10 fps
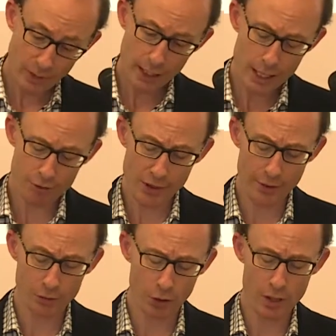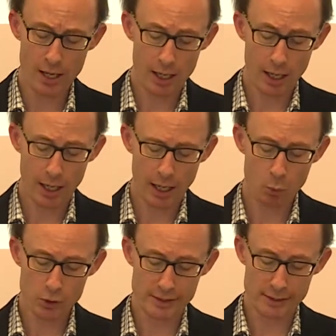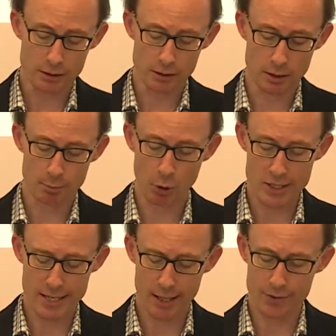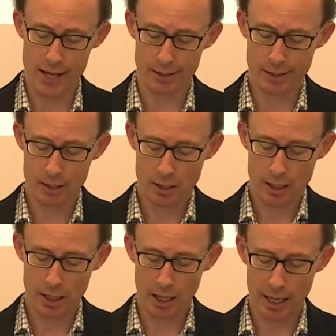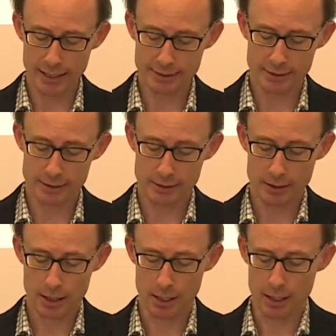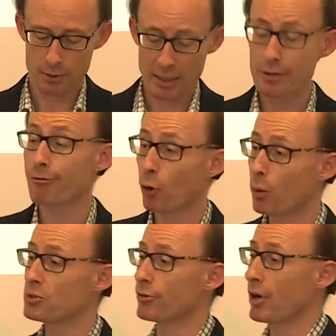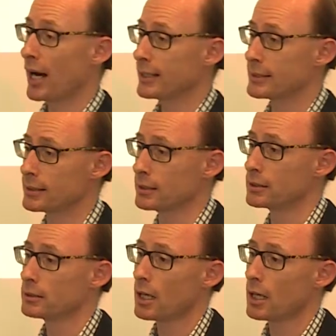Even then, though, I would still point out that ISIS, many forms of ISIS's